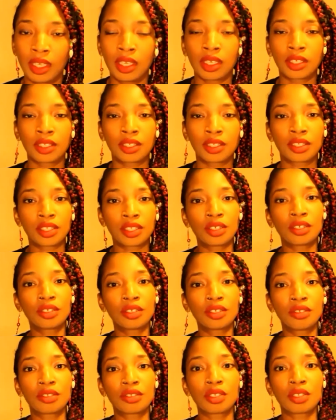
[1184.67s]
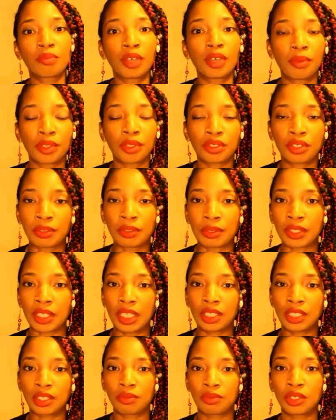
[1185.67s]
Consider using public
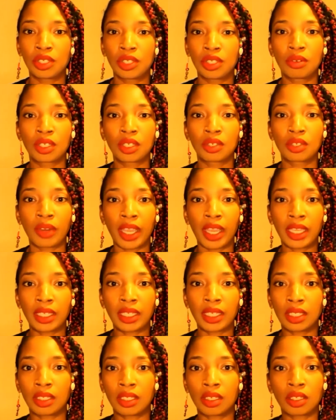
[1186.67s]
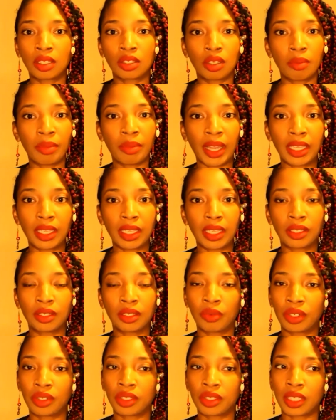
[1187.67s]
transportation when you are riding your bike in the
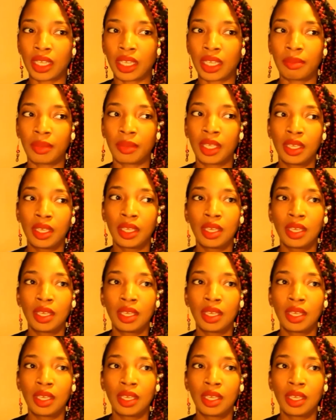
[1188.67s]
wintertime.